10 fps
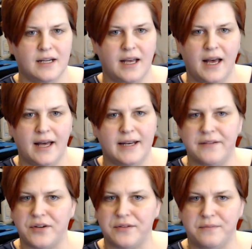
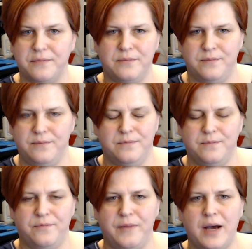never
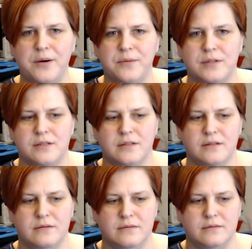found,
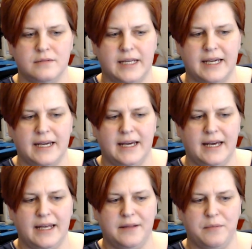like,
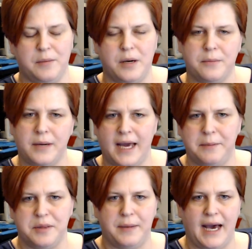my mom kept the
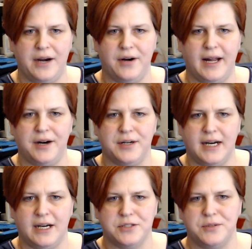pattern at her
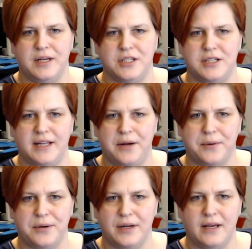house, and
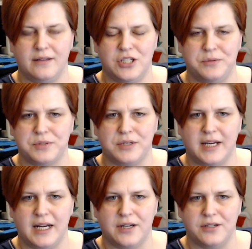she was gonna get
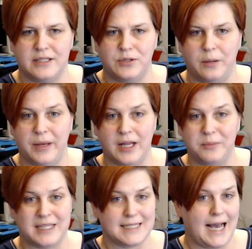it turned into a pillow
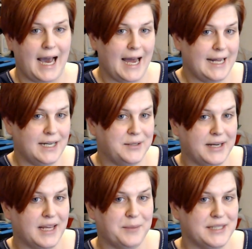because I didn't know
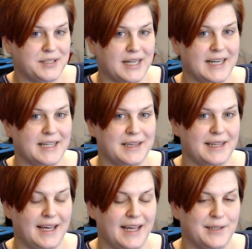anything about turning
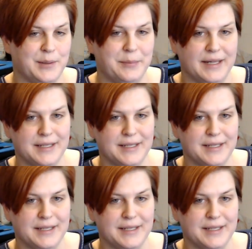anything into a pillow.